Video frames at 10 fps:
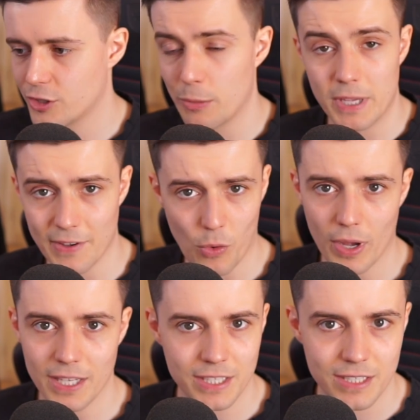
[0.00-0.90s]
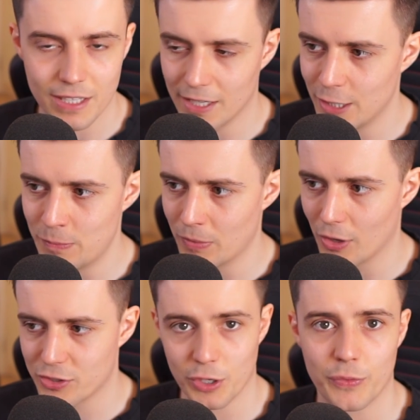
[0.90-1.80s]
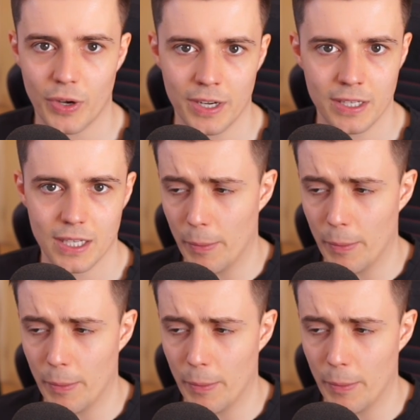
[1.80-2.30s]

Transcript: Should be giveaways, lots of good fun.